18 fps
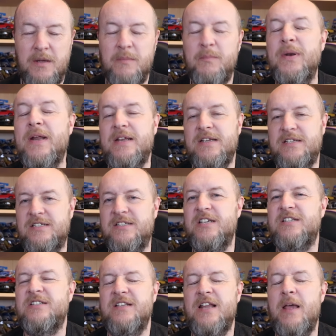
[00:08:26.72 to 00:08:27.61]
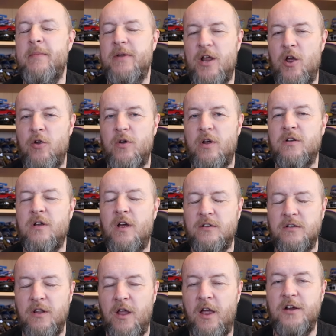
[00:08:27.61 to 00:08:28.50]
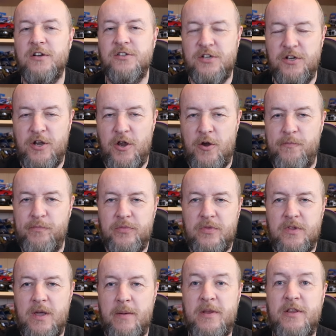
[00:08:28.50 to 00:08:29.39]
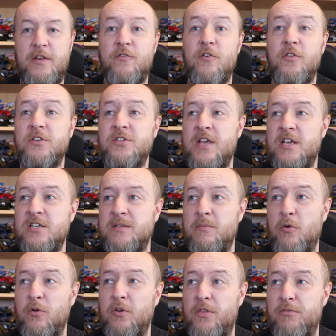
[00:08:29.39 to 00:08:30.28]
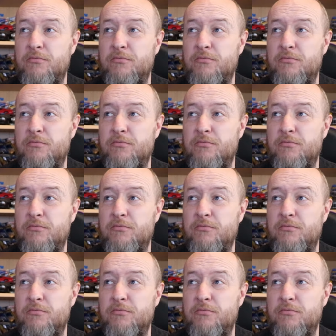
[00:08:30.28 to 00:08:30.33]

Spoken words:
Please, just let me know. I'd like to know. I mean, they've got the Tesla Model